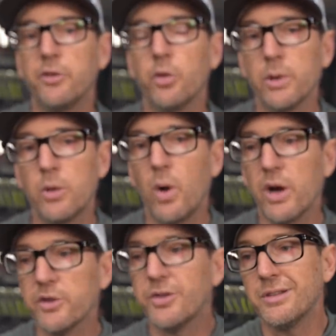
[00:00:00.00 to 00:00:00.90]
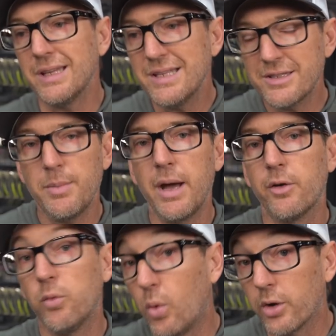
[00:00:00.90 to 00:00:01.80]
so it requires the least amount
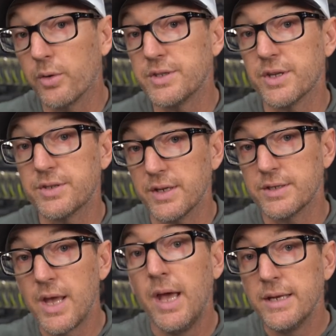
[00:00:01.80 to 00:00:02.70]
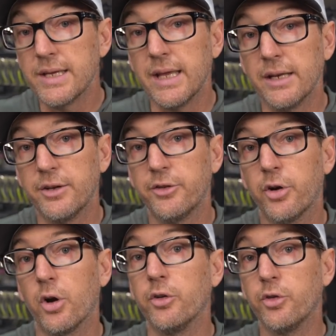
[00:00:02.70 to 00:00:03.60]
of water resistance to get it to turn.